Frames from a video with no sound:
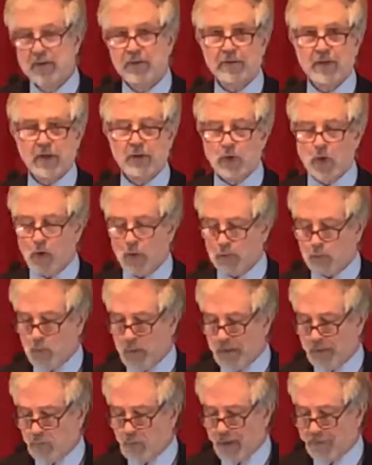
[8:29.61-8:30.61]
The north
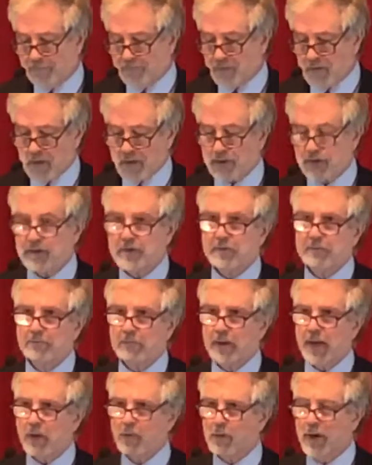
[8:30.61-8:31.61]
wind went first,
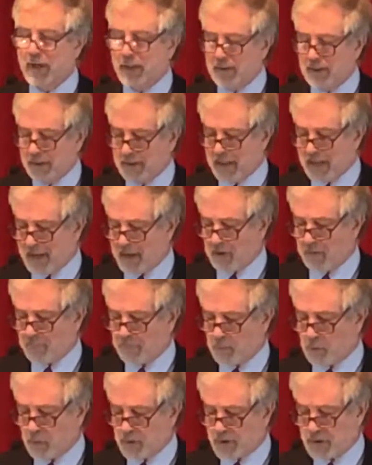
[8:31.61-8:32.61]
blowing
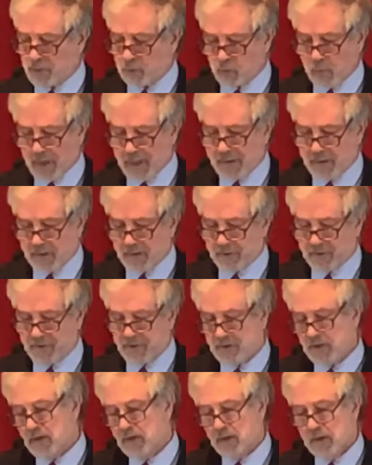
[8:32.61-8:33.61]
gale-force
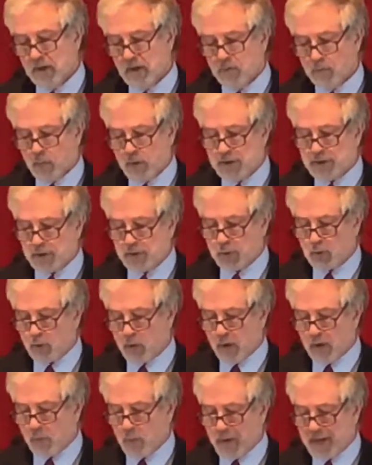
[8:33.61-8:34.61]
winds, which
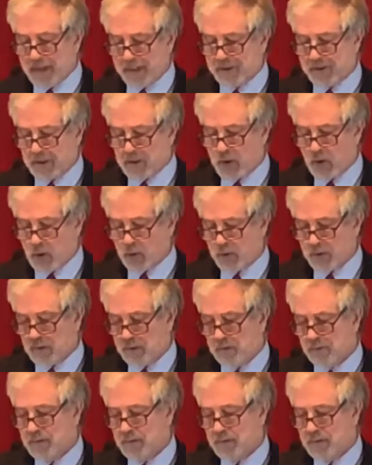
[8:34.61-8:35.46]
tore away at the coat.